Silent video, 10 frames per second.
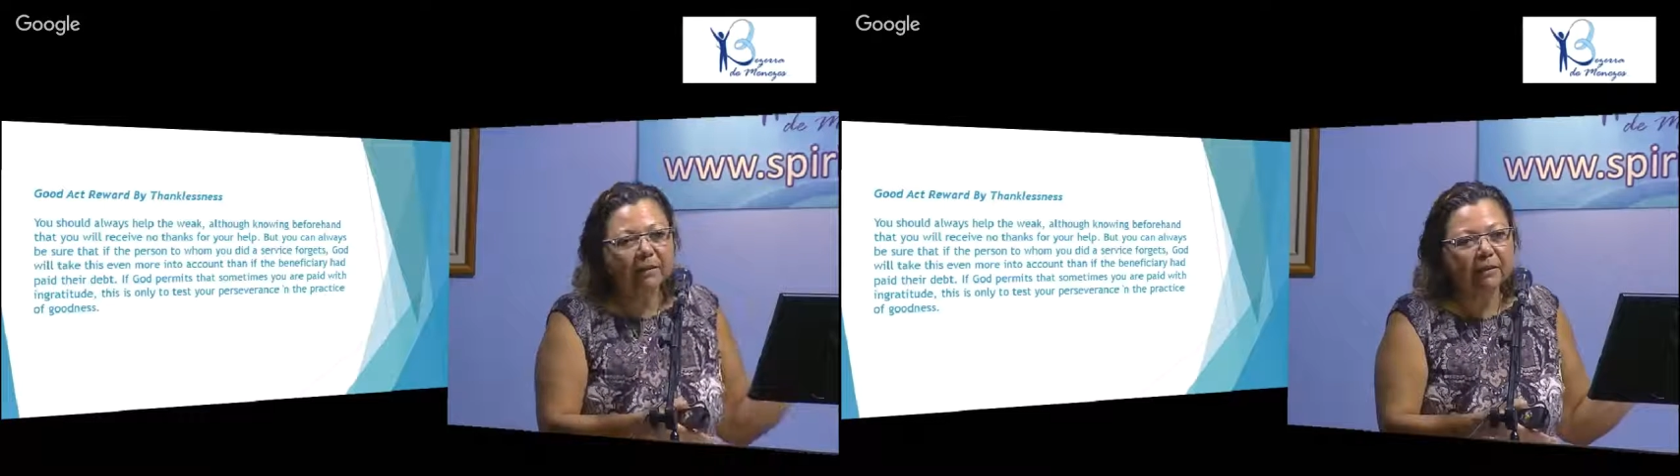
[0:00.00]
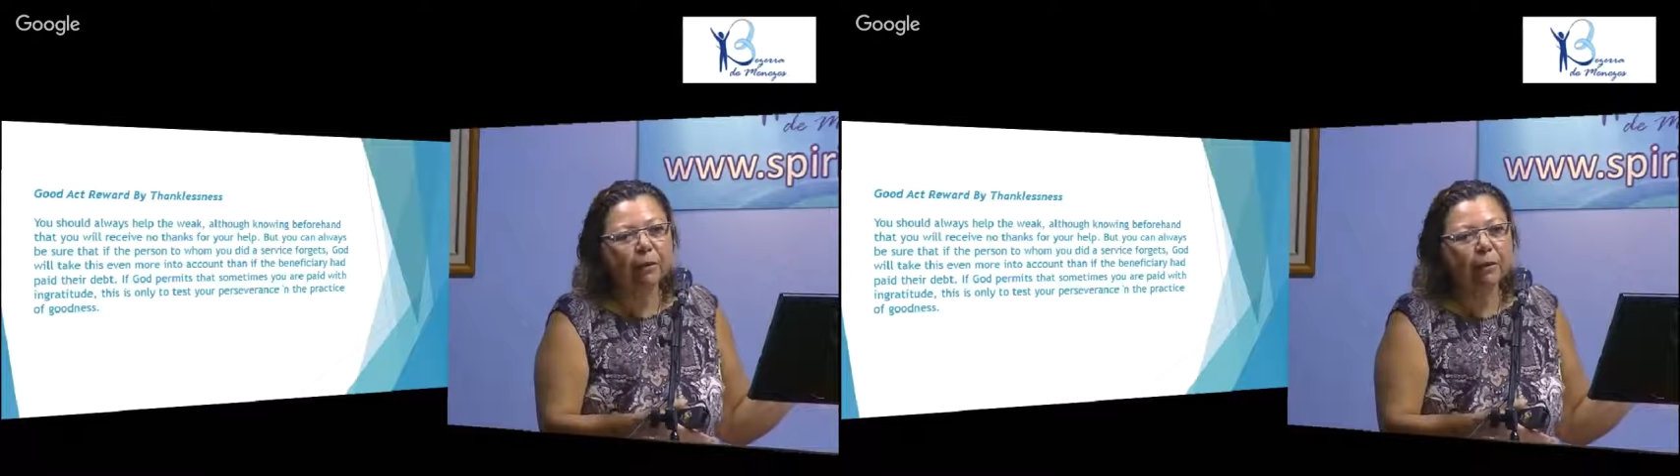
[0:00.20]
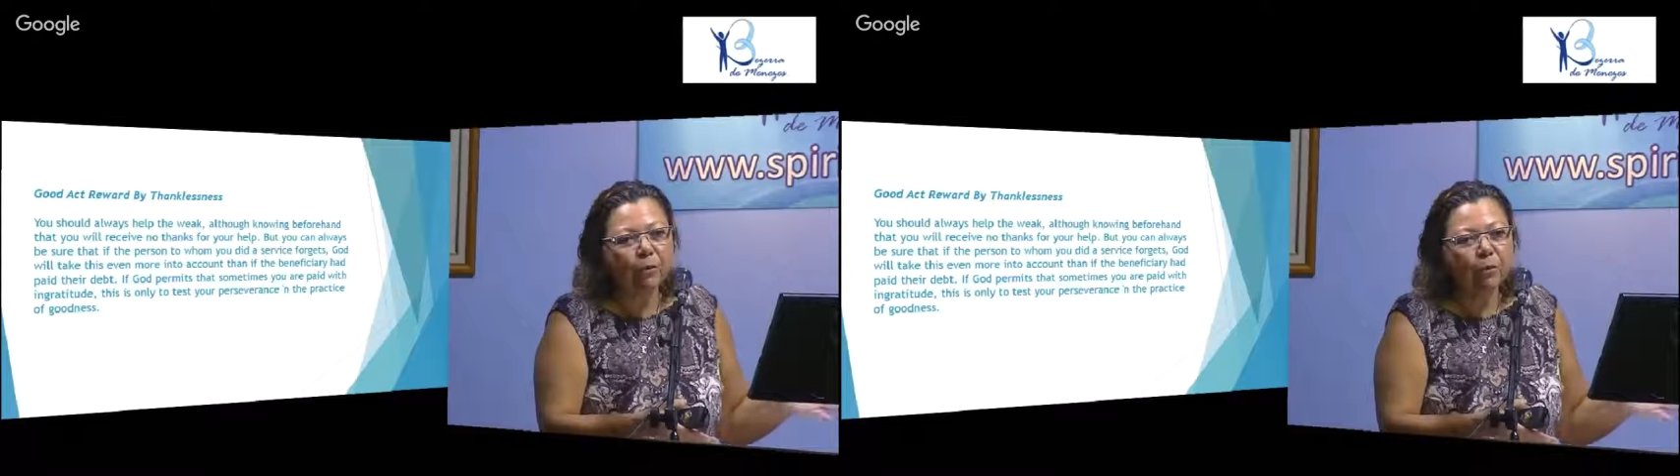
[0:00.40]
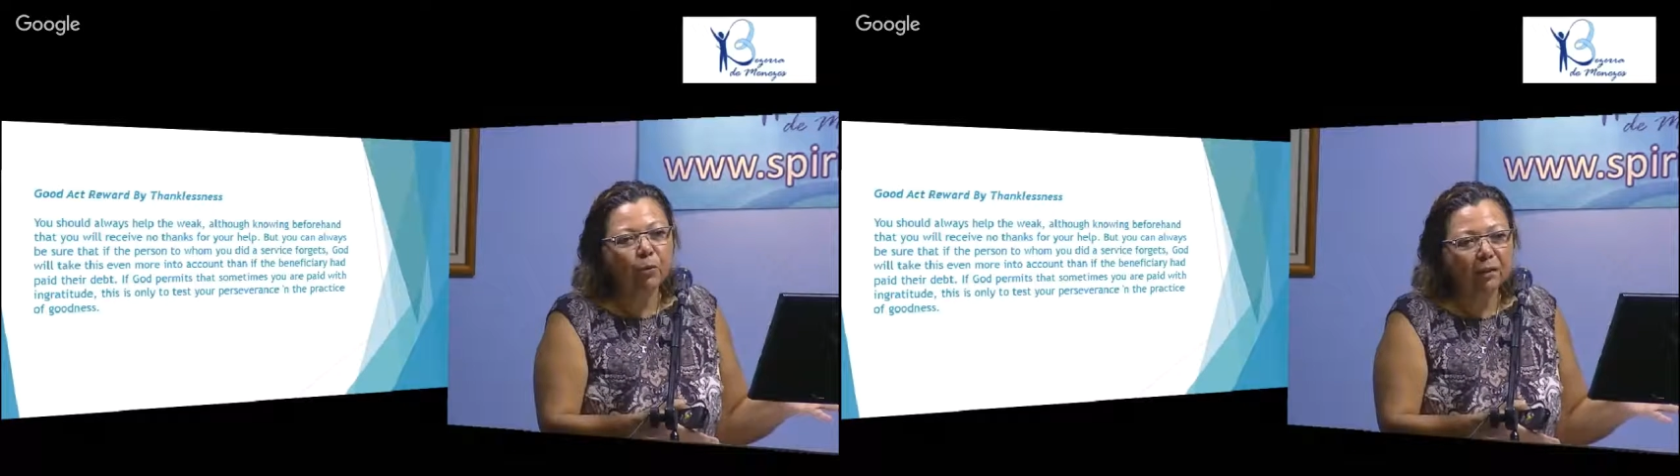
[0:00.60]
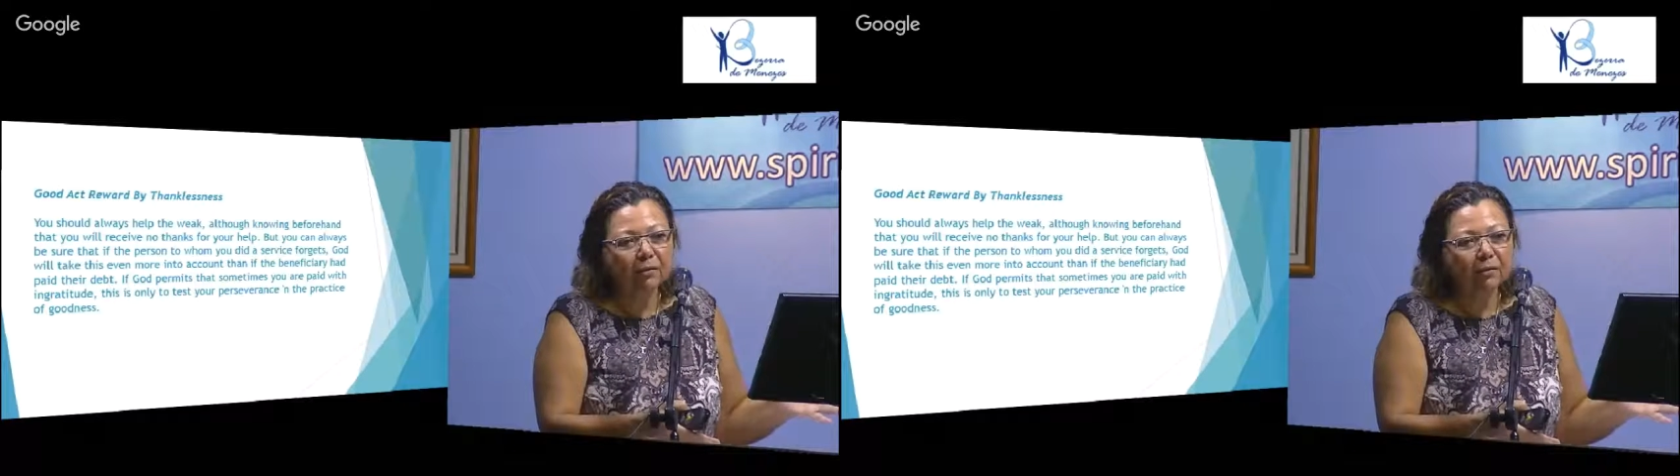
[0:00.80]
reward,
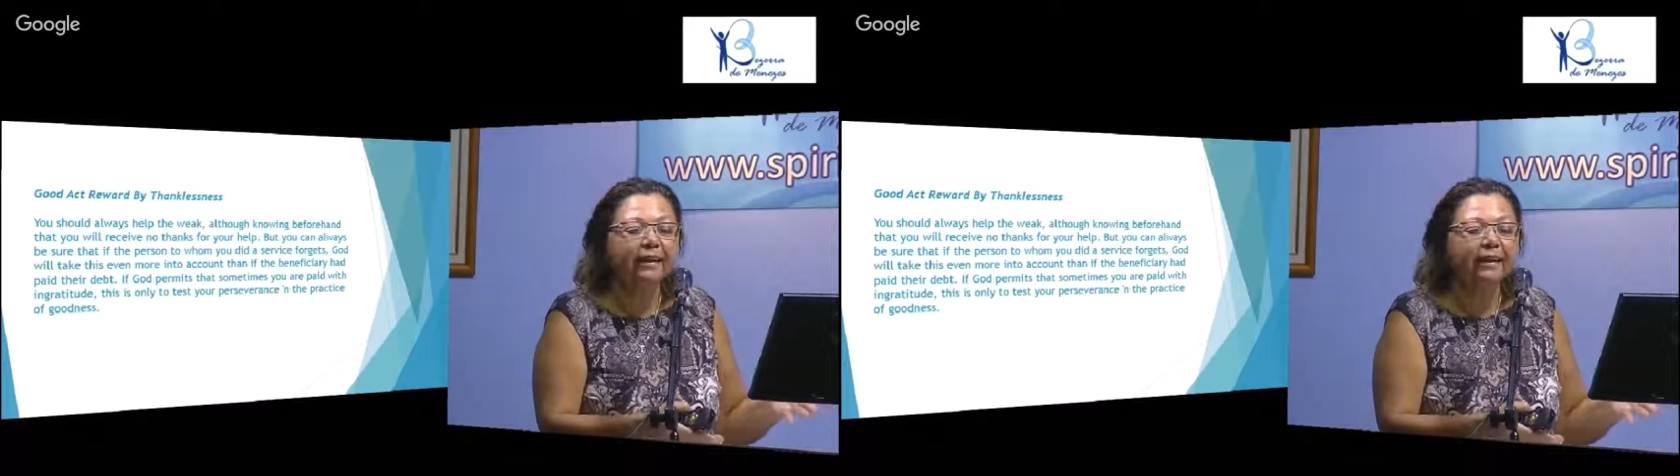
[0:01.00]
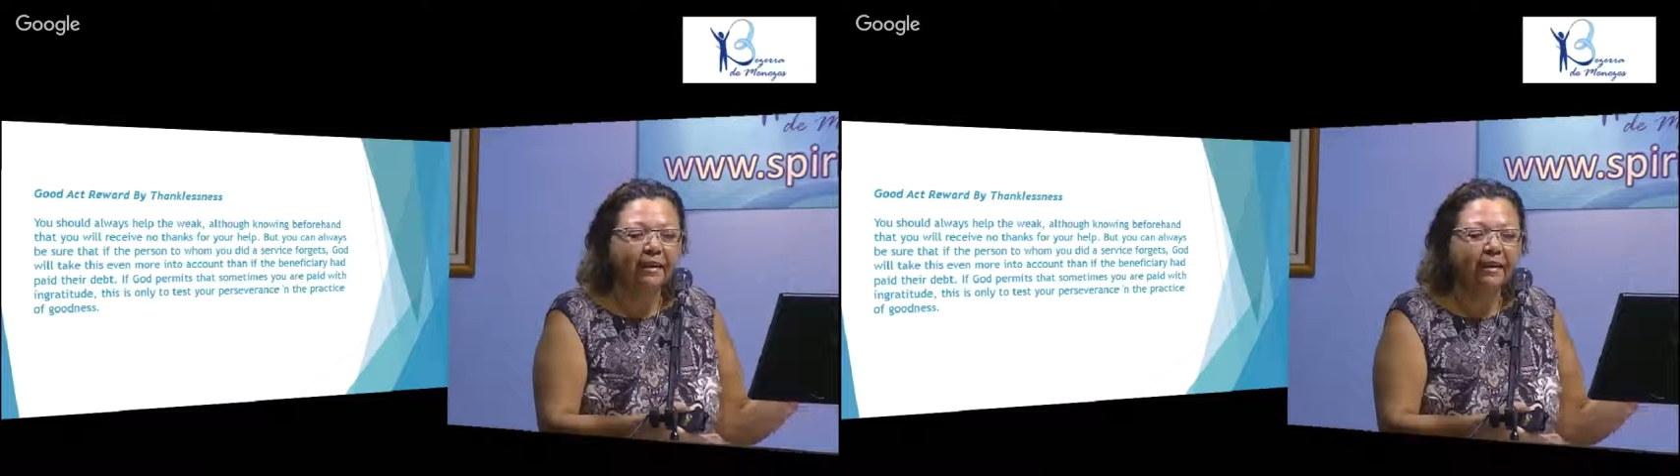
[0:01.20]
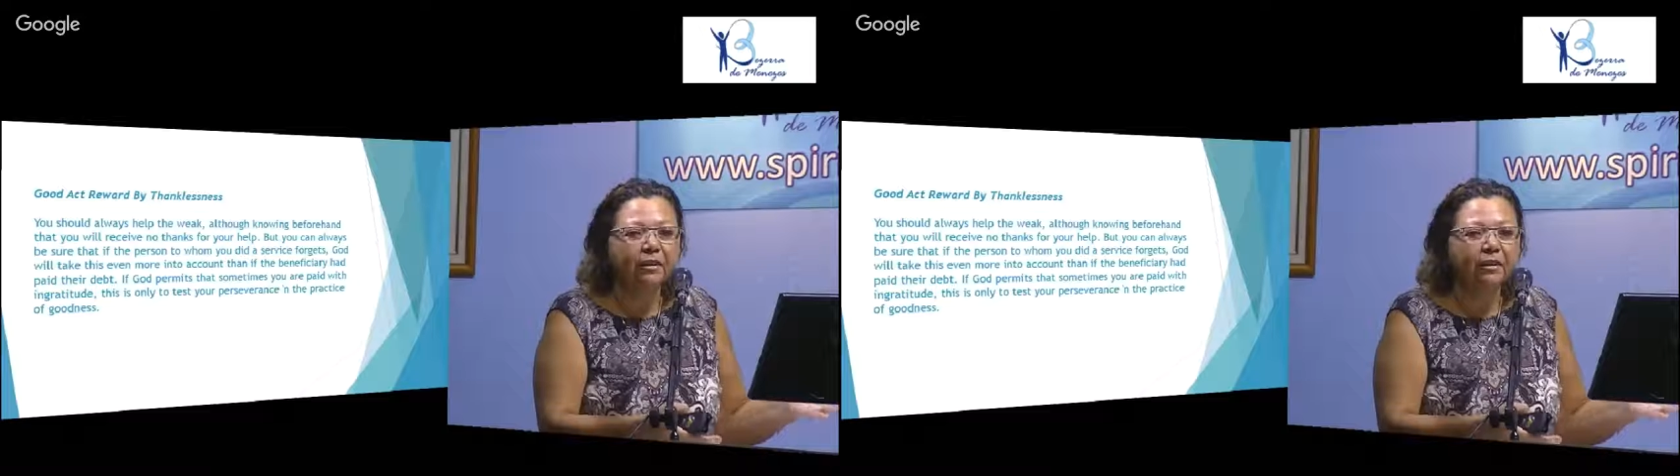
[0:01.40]
again,